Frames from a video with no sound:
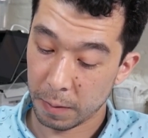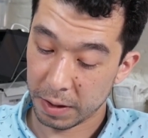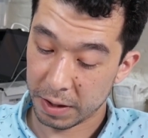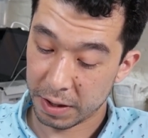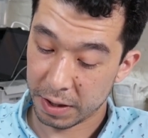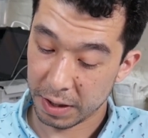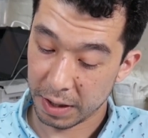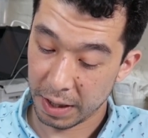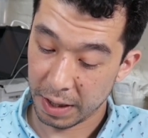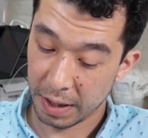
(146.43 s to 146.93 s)

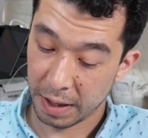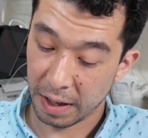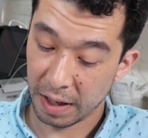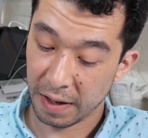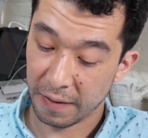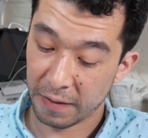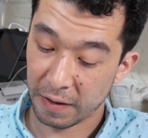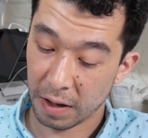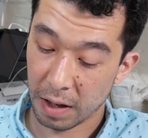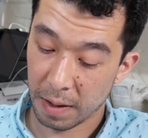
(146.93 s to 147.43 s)
which in
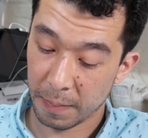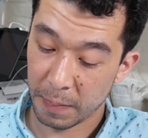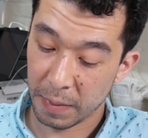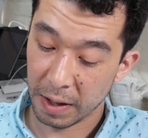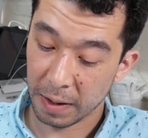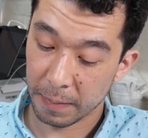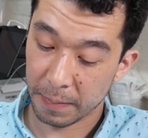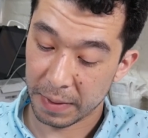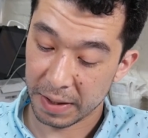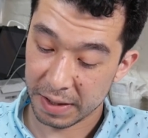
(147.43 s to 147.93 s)
a
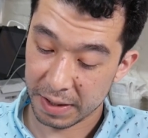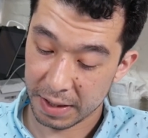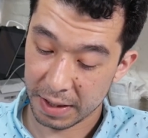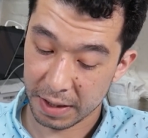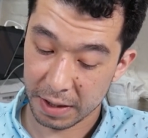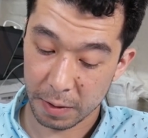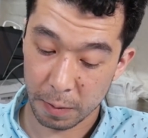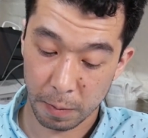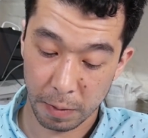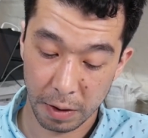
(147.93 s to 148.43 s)
developing
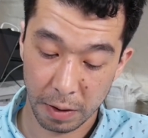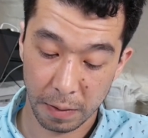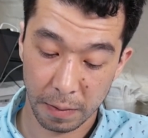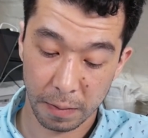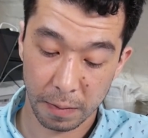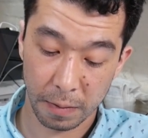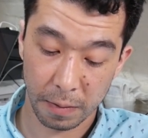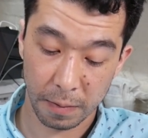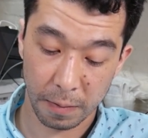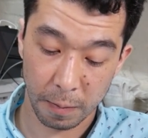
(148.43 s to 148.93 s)
business
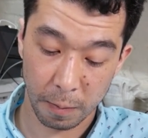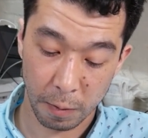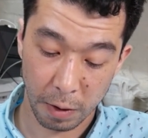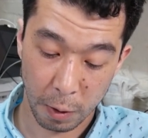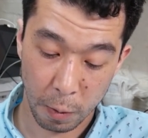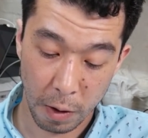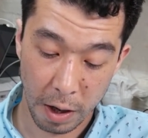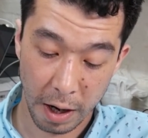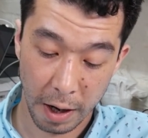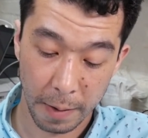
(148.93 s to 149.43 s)
will
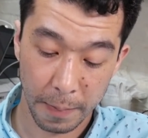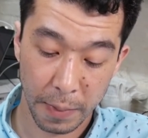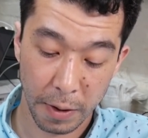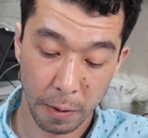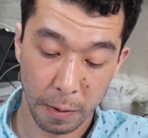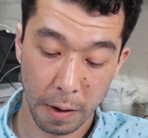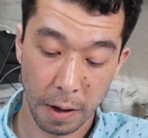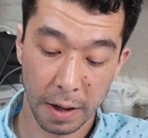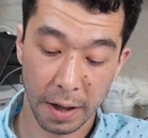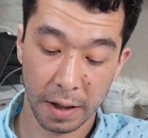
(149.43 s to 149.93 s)
require
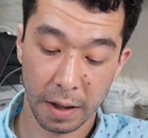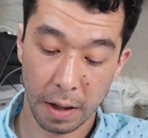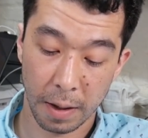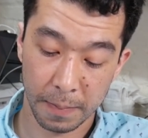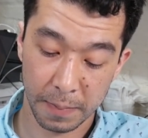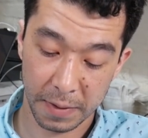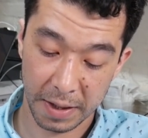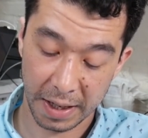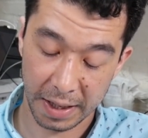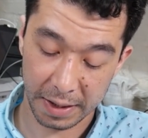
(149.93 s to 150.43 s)
periodic
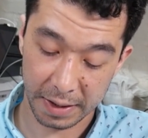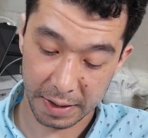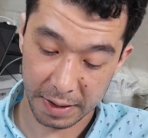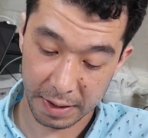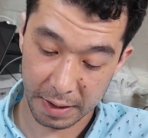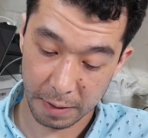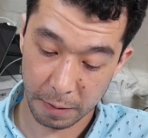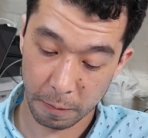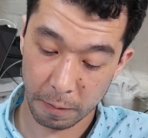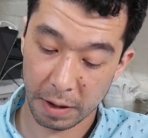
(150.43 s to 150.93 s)

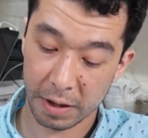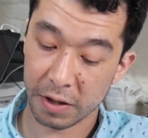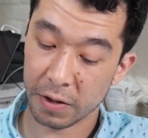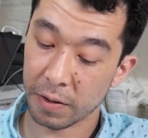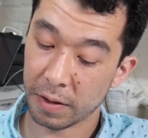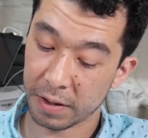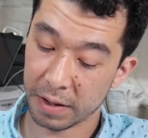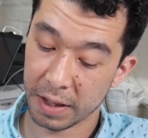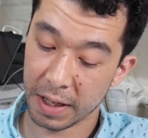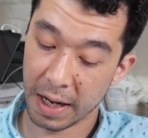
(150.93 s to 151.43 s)
updates.
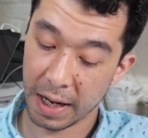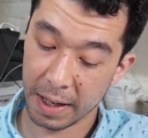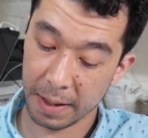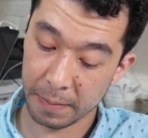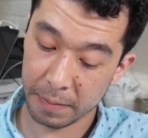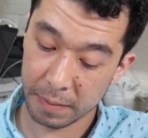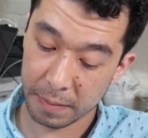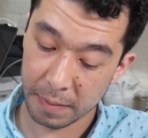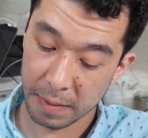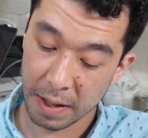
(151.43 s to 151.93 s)
Restaurant
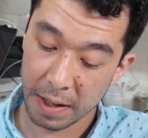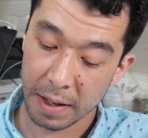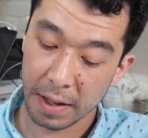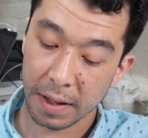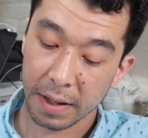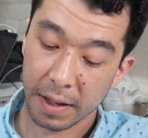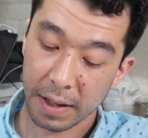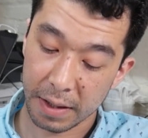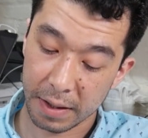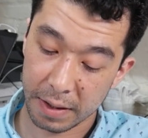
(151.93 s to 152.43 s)
name
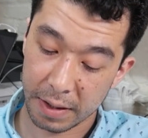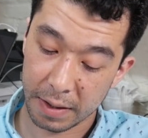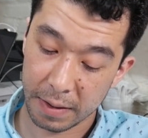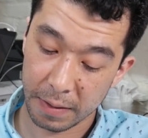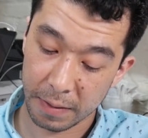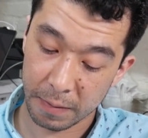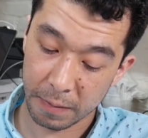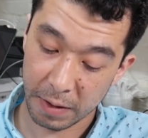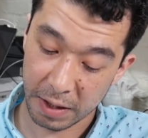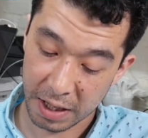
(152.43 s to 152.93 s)

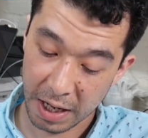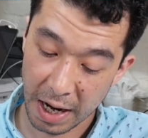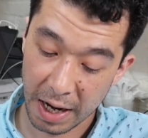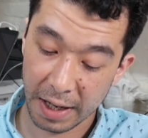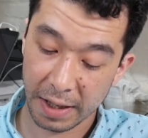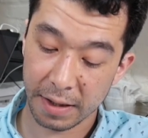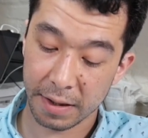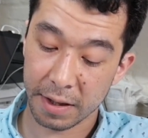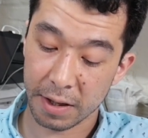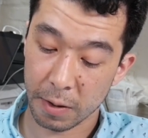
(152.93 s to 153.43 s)

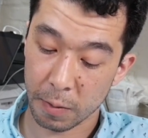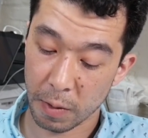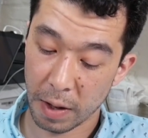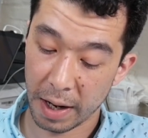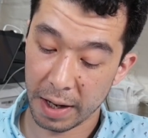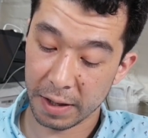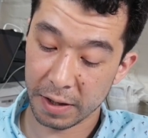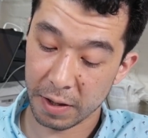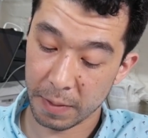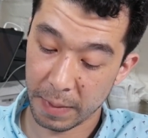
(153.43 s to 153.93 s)
retains the
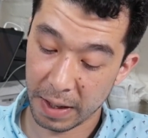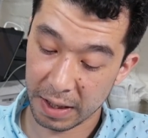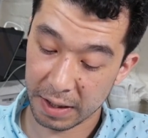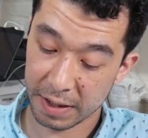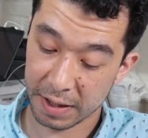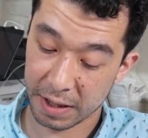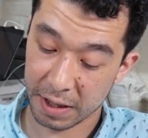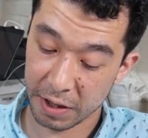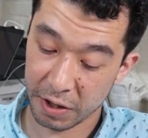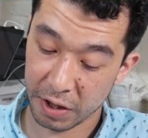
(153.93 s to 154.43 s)
right to
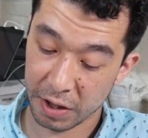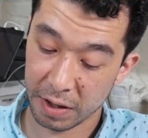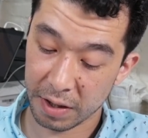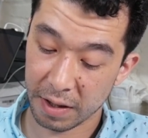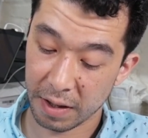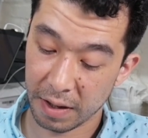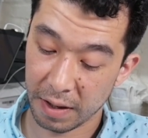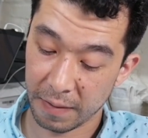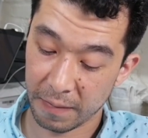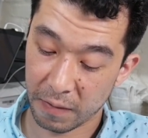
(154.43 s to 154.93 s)
make
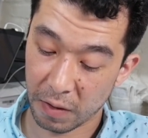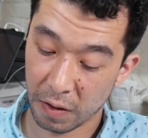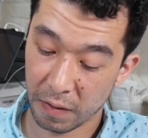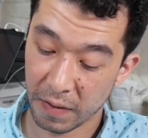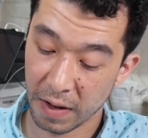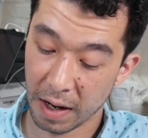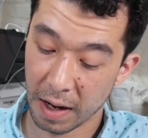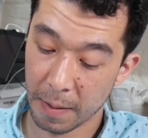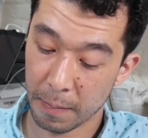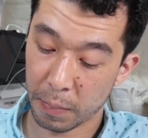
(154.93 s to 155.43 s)
decisions
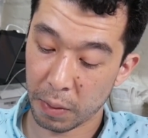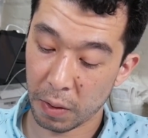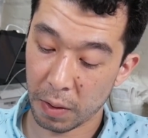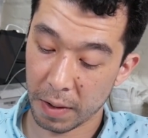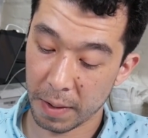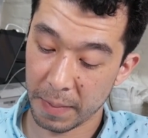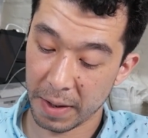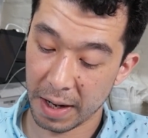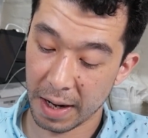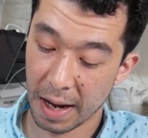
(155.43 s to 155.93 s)
involving
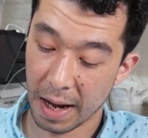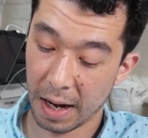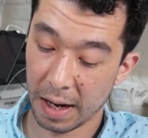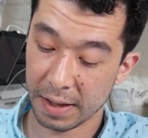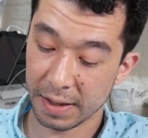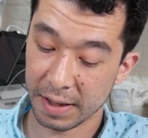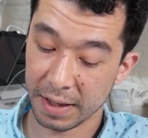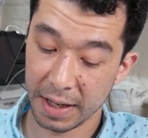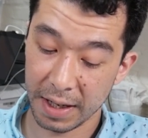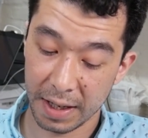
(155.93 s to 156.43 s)
employment
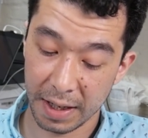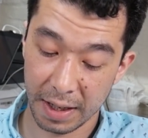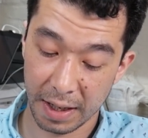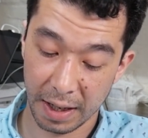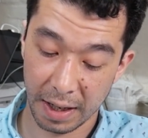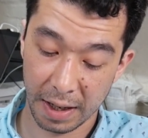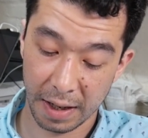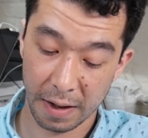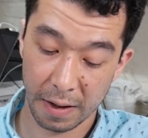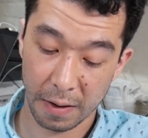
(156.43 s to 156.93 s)
as
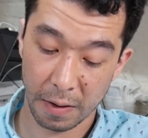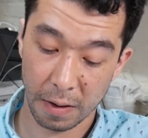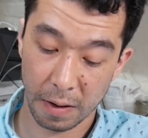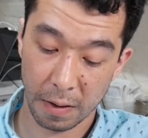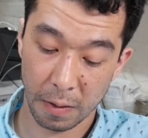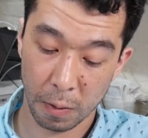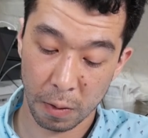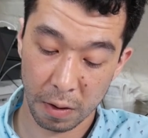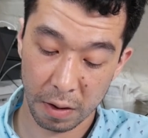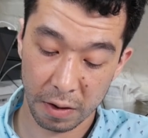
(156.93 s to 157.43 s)
needed in
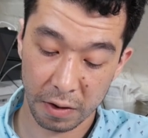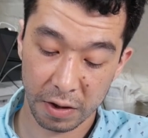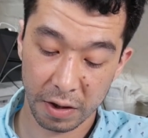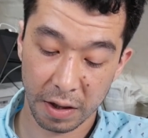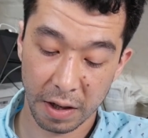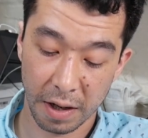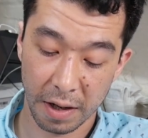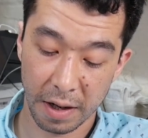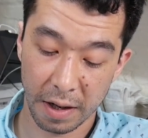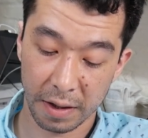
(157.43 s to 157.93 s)
order
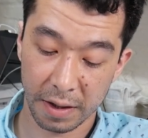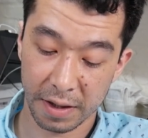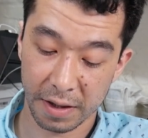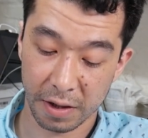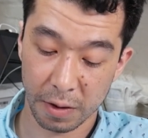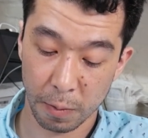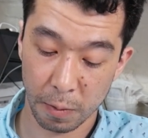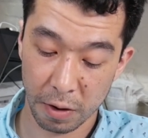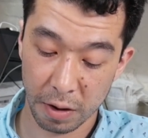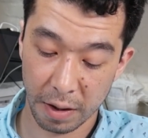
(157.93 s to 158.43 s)
to conduct
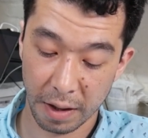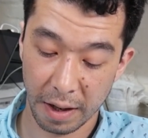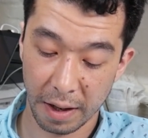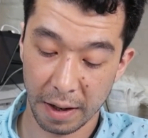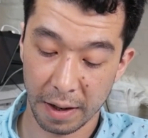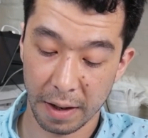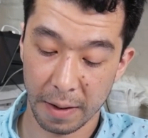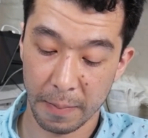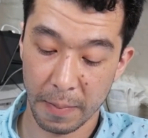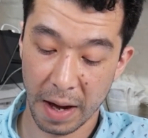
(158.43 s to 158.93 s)
its work
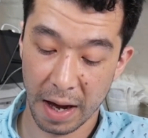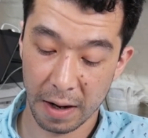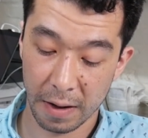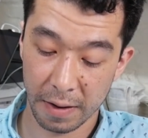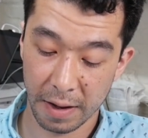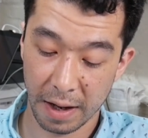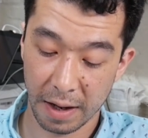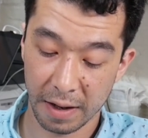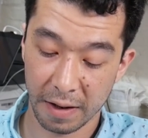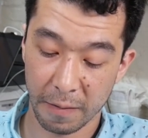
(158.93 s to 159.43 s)
in a
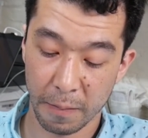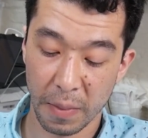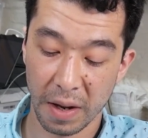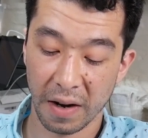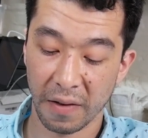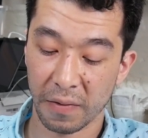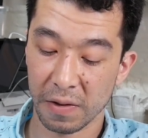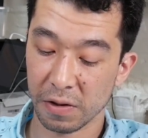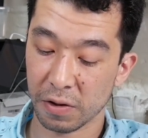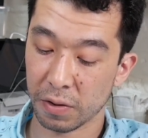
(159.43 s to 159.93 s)
manner that is
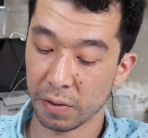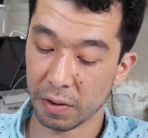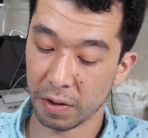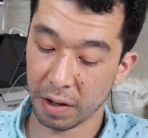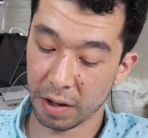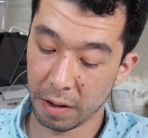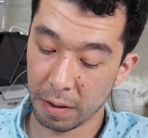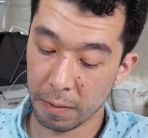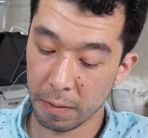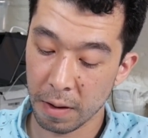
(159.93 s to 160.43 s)
beneficial
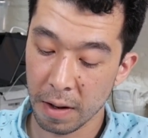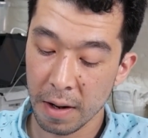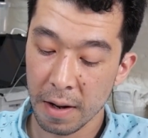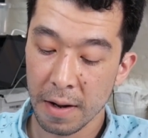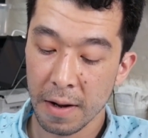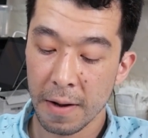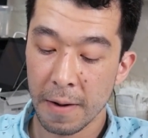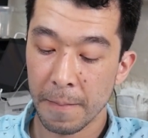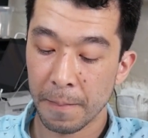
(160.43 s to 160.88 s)
to you,